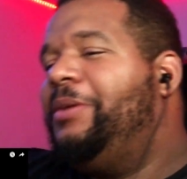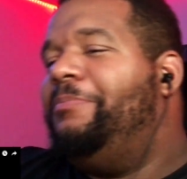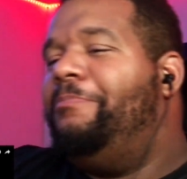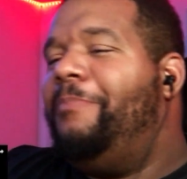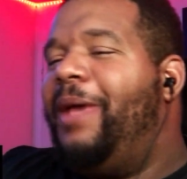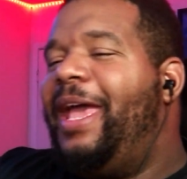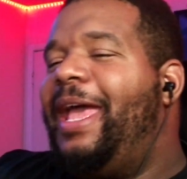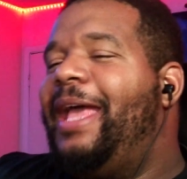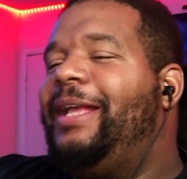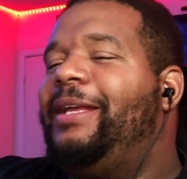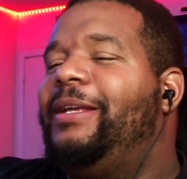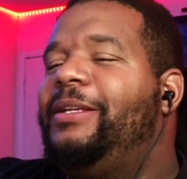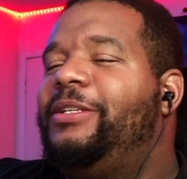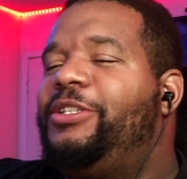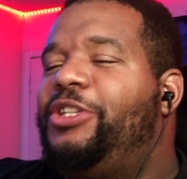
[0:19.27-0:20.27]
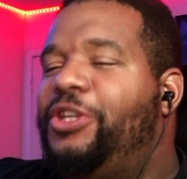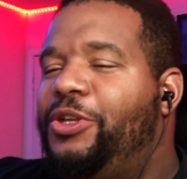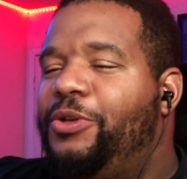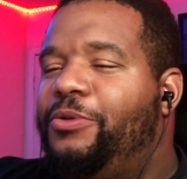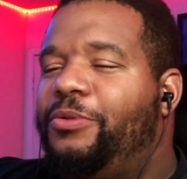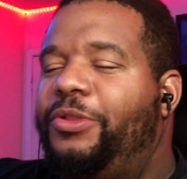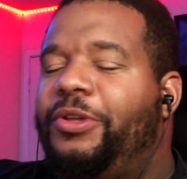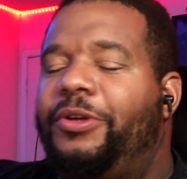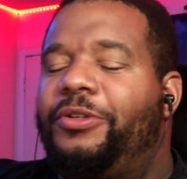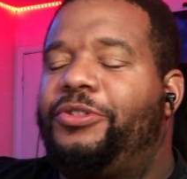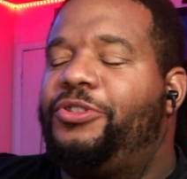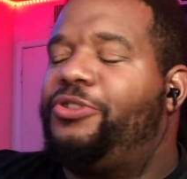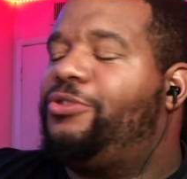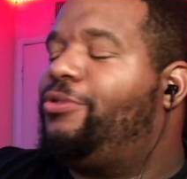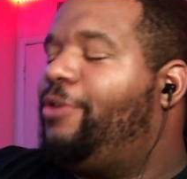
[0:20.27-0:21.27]
Meg 2, the
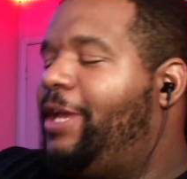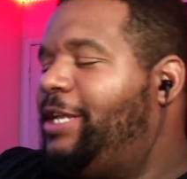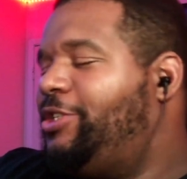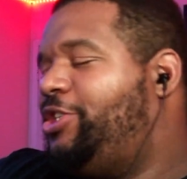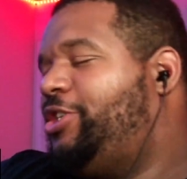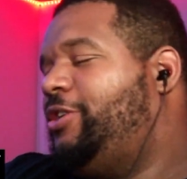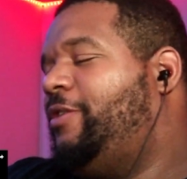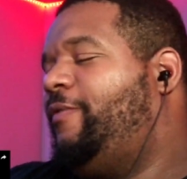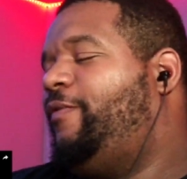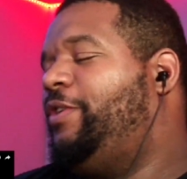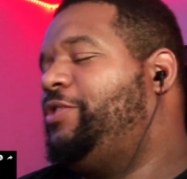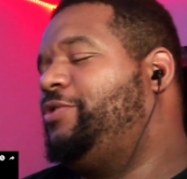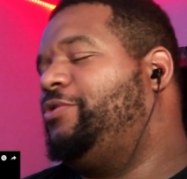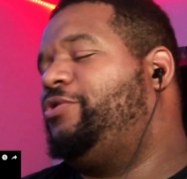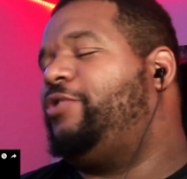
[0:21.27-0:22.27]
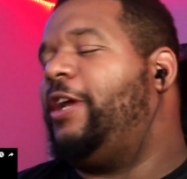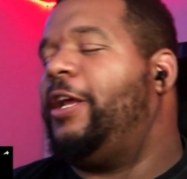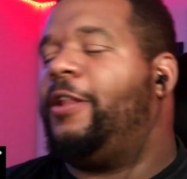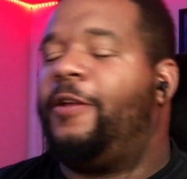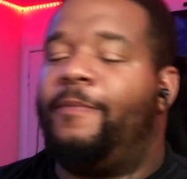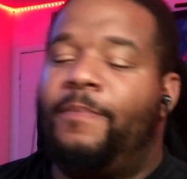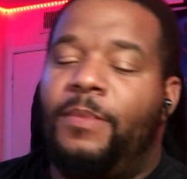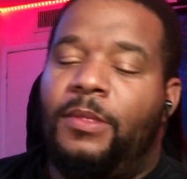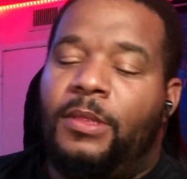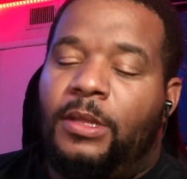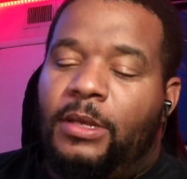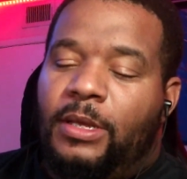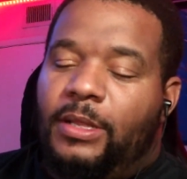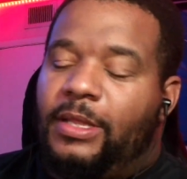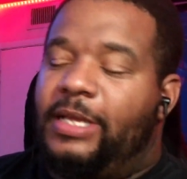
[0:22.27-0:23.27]
Trench official trailer.
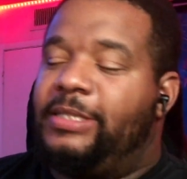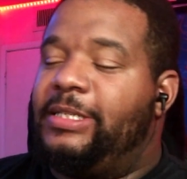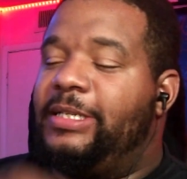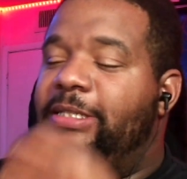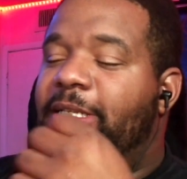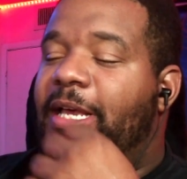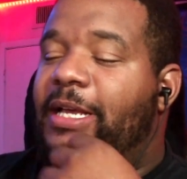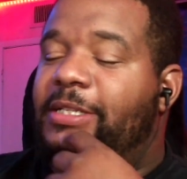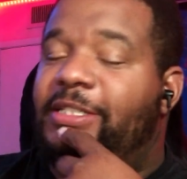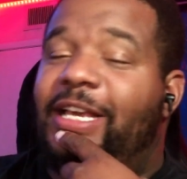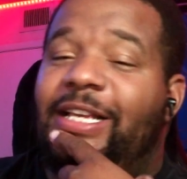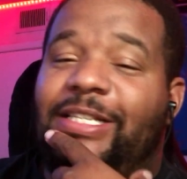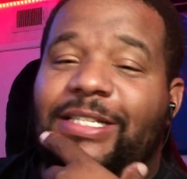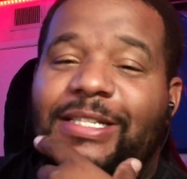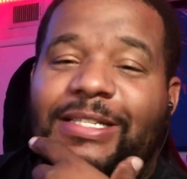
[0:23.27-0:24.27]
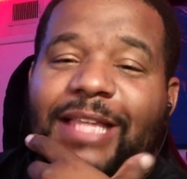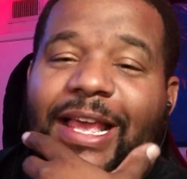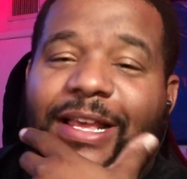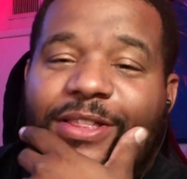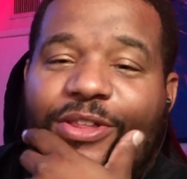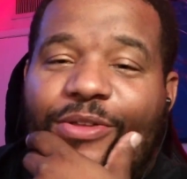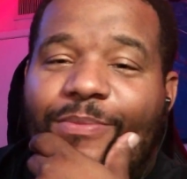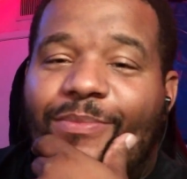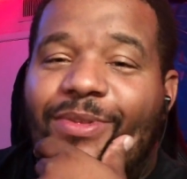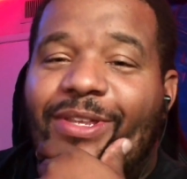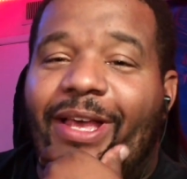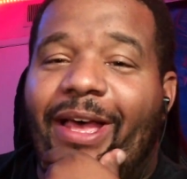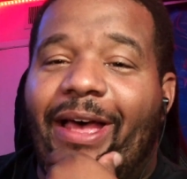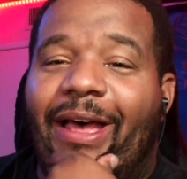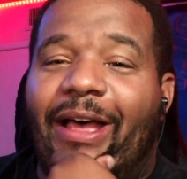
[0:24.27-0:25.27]
This is uh, Jason Statham's
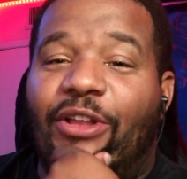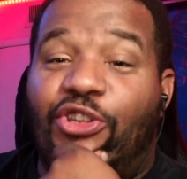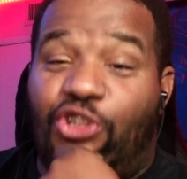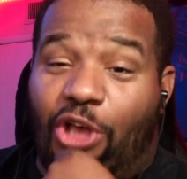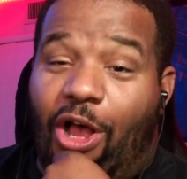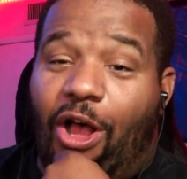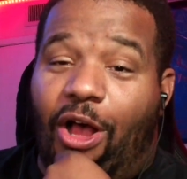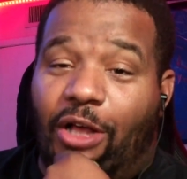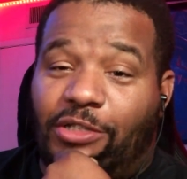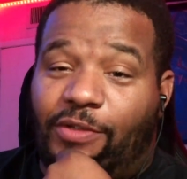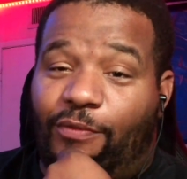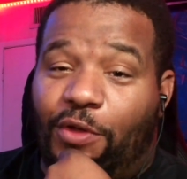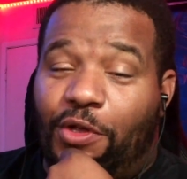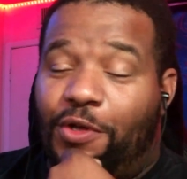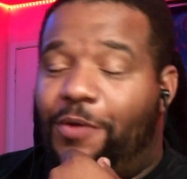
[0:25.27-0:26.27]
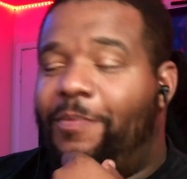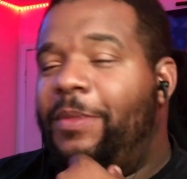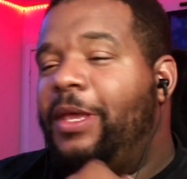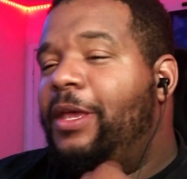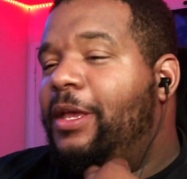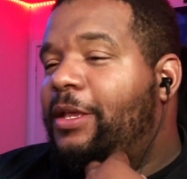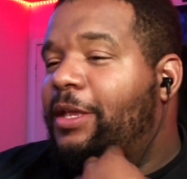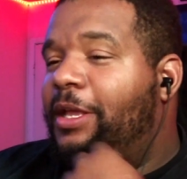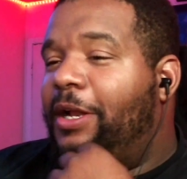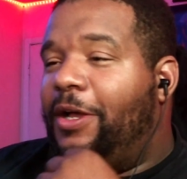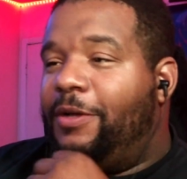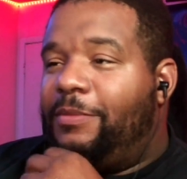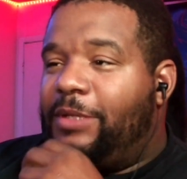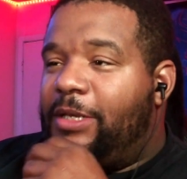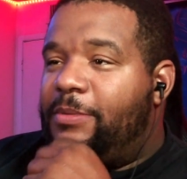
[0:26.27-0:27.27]
uh, Jaws film. You
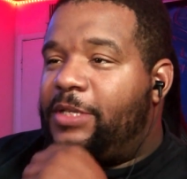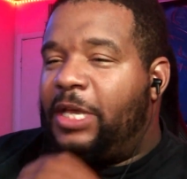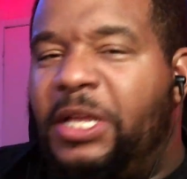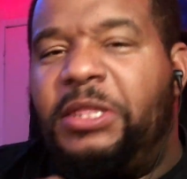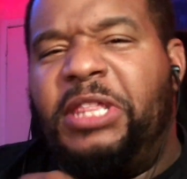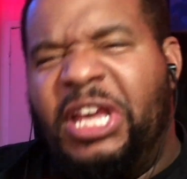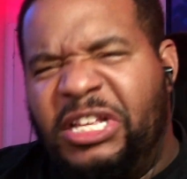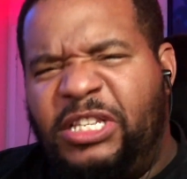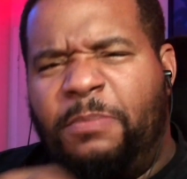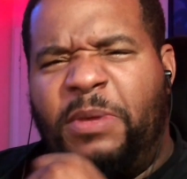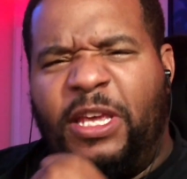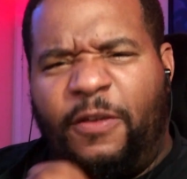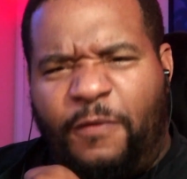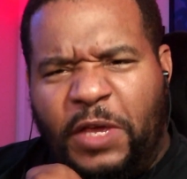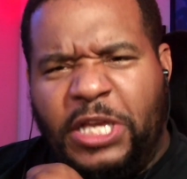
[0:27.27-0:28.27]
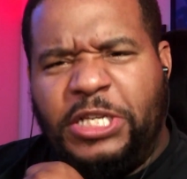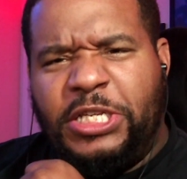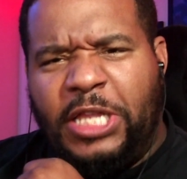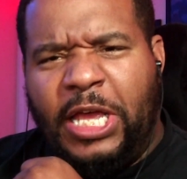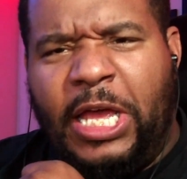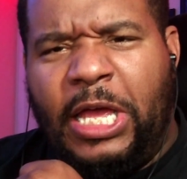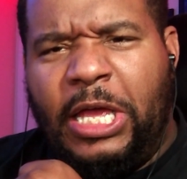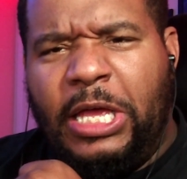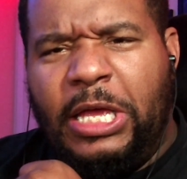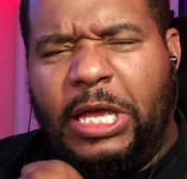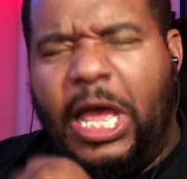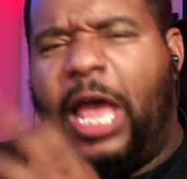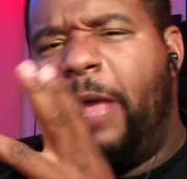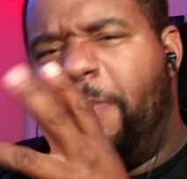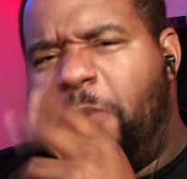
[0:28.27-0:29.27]
know, he was like, there's a big fish there.
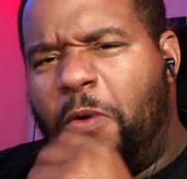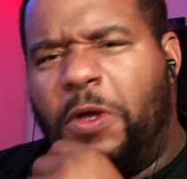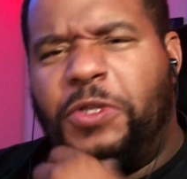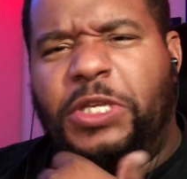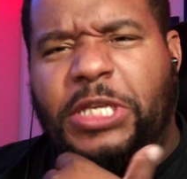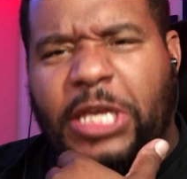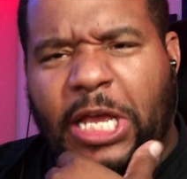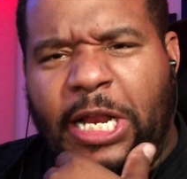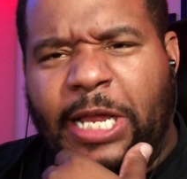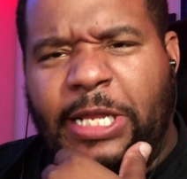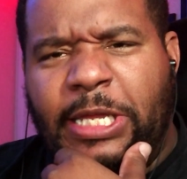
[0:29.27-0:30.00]
I'm going to kill it.